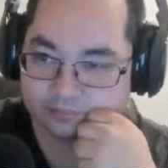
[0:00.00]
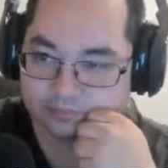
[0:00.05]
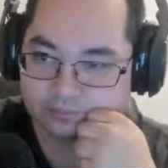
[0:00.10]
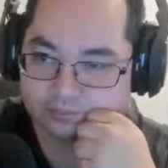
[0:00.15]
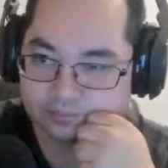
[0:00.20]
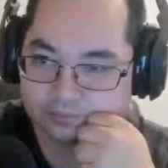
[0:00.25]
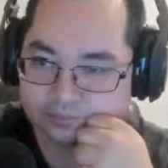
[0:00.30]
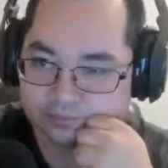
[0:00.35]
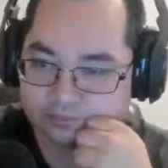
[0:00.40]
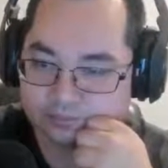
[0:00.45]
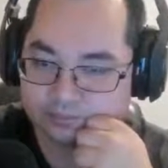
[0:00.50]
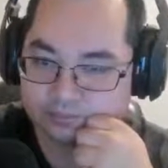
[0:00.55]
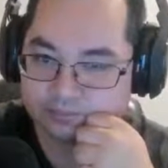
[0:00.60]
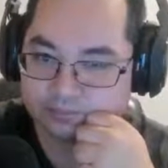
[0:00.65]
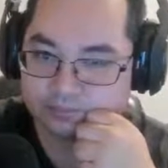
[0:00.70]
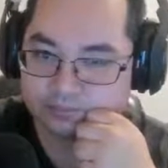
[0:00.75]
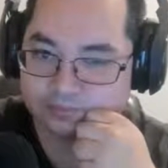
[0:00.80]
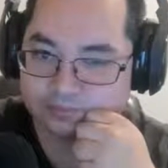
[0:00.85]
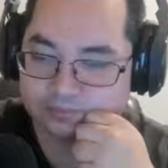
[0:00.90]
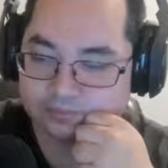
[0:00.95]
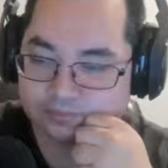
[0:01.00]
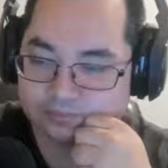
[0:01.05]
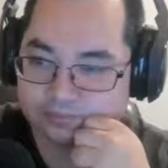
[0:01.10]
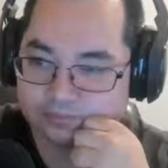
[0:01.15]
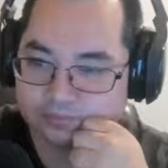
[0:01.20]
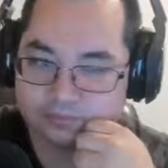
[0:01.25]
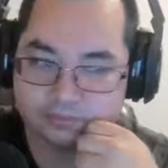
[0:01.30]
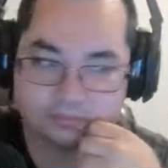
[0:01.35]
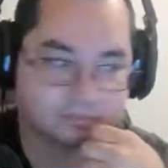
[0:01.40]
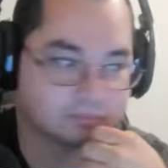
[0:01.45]
So then, but
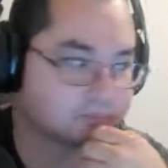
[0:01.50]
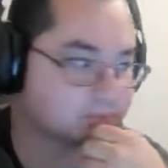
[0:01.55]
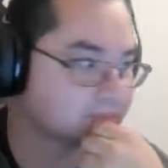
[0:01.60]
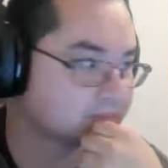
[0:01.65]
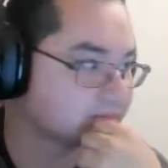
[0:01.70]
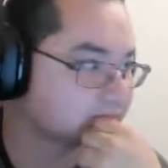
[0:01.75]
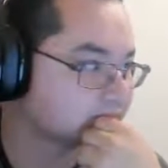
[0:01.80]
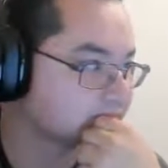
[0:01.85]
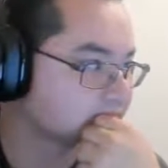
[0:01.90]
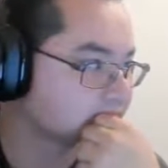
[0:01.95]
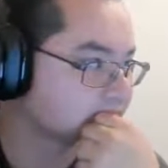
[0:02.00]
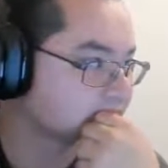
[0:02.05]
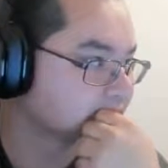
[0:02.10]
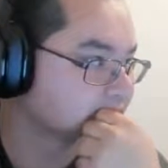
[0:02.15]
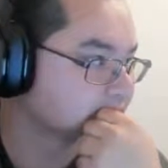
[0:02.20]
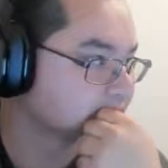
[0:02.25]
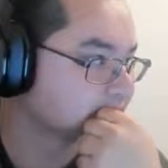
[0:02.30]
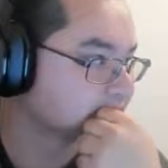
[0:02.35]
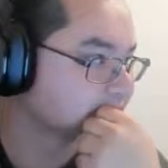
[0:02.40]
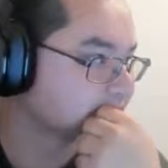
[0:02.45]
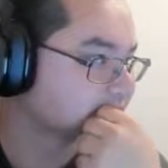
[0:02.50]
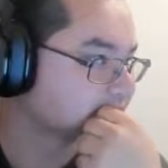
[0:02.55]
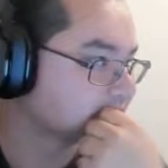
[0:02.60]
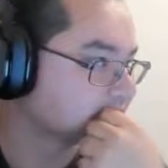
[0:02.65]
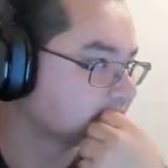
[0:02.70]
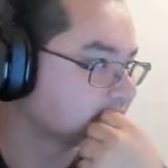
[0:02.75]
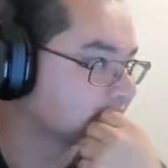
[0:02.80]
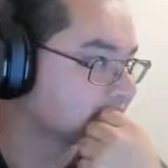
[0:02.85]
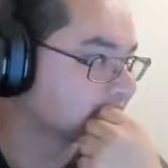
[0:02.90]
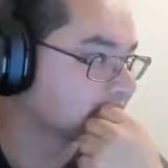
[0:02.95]
when Sephiroth kills
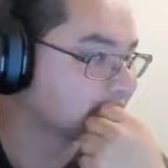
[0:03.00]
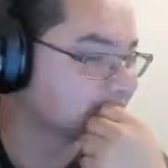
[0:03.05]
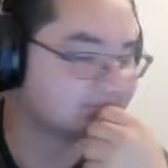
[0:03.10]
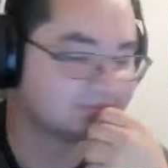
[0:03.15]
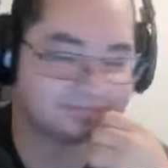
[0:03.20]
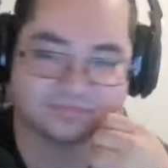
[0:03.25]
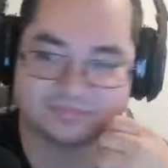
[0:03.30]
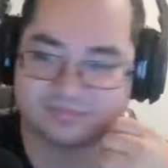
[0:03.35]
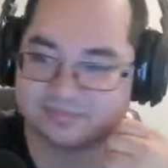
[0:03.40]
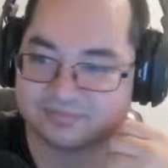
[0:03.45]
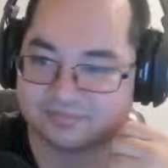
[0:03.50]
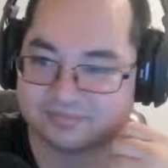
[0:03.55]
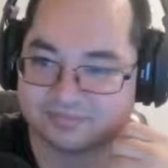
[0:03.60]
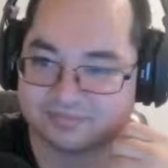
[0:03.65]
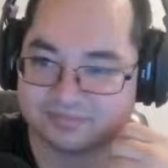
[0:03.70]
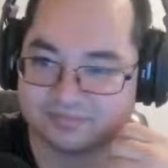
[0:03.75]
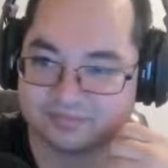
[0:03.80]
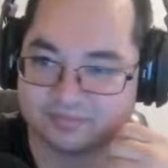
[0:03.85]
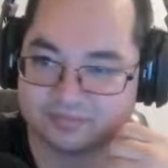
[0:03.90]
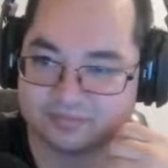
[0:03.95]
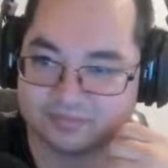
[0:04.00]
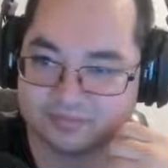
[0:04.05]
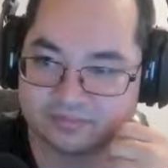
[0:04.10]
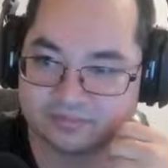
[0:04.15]
Barrett, it's like, oh wait,